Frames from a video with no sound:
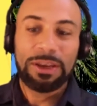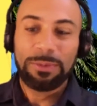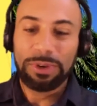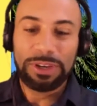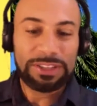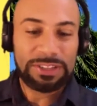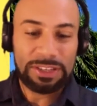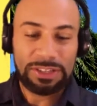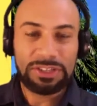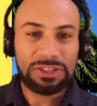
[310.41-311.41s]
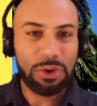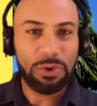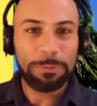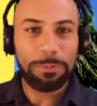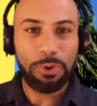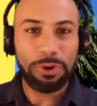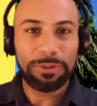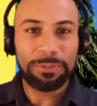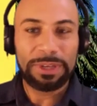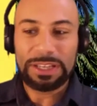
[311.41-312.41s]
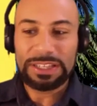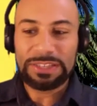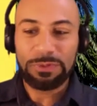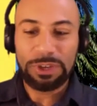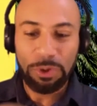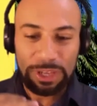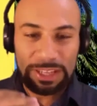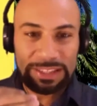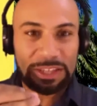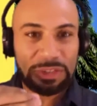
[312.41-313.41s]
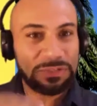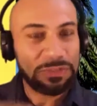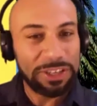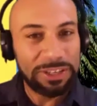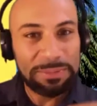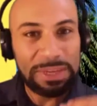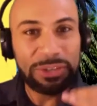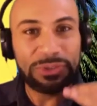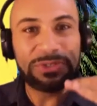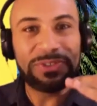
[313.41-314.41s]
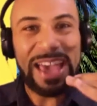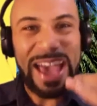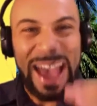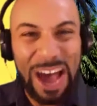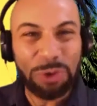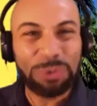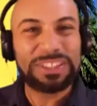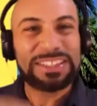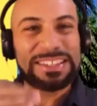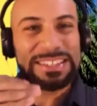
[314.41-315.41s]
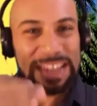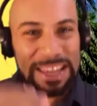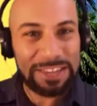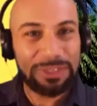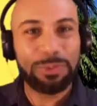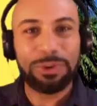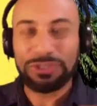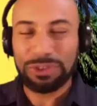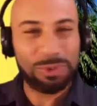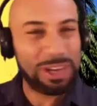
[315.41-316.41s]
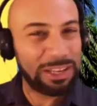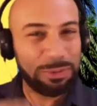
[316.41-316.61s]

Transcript: pronunciation is so important because if we don't get those fundamentals of how to say the words correctly,